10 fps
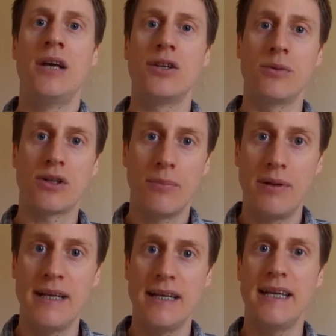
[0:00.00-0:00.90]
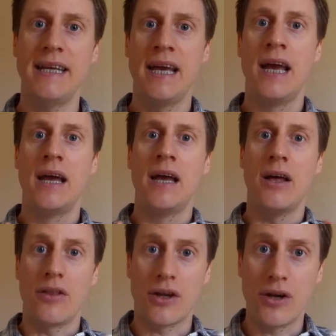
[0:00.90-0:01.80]
So it's completely
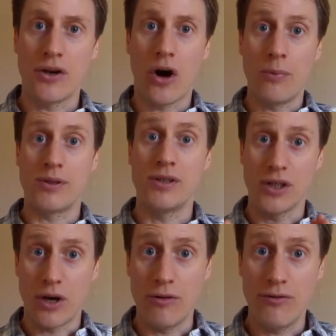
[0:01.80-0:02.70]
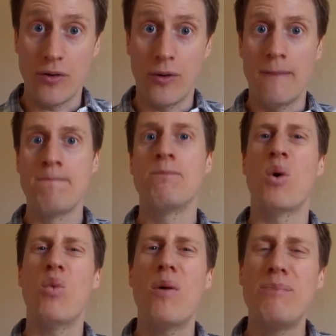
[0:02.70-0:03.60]
the good option to go for. But
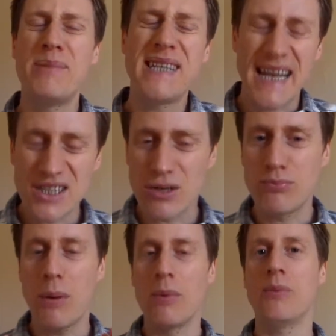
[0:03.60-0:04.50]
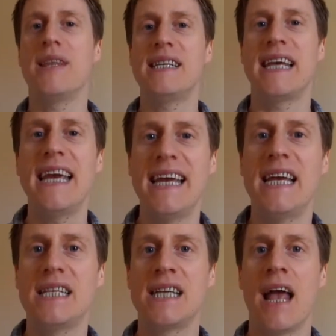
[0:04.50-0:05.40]
one potential problem with this
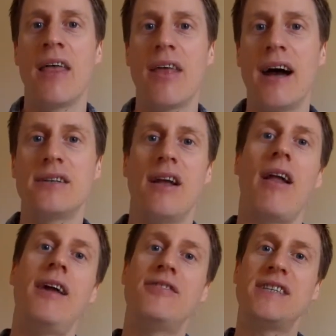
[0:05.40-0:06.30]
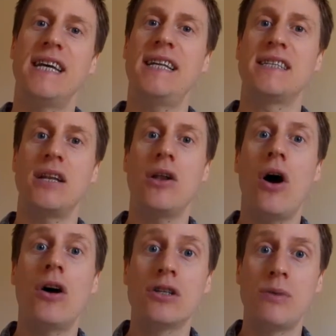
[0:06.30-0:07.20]
is that if say there's a
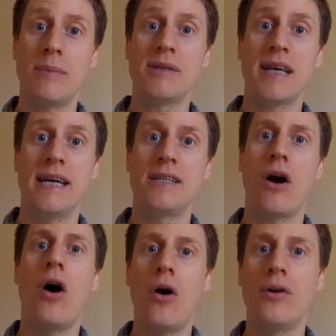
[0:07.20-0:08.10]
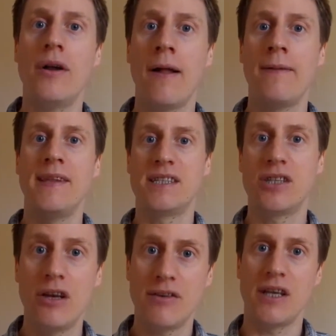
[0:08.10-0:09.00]
large website on this
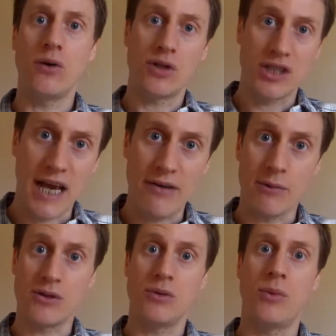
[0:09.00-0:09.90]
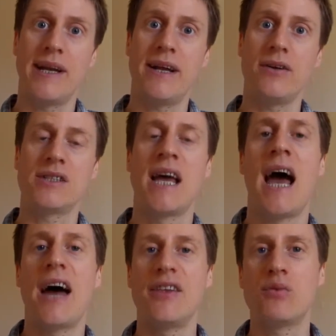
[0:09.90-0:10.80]
server that you're sharing with someone else
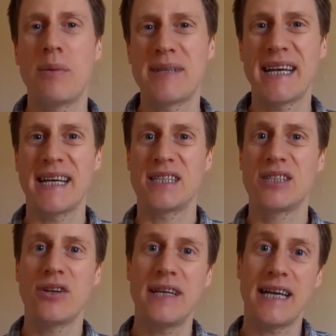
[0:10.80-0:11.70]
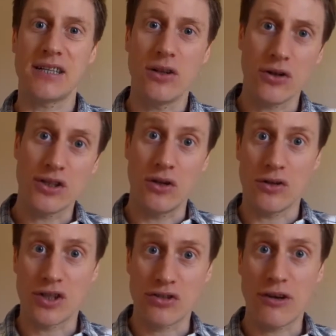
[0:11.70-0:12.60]
and this website gets suddenly gets lots and
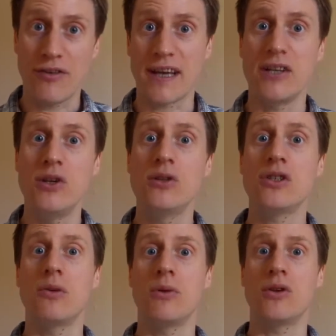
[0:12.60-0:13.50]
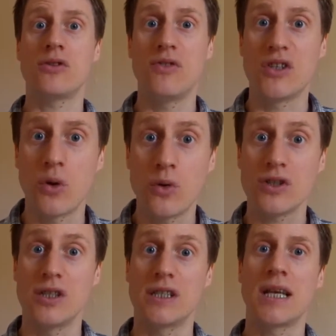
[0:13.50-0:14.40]
lots of traffic and uses up lots of
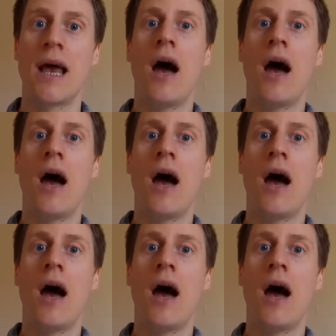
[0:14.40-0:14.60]
resources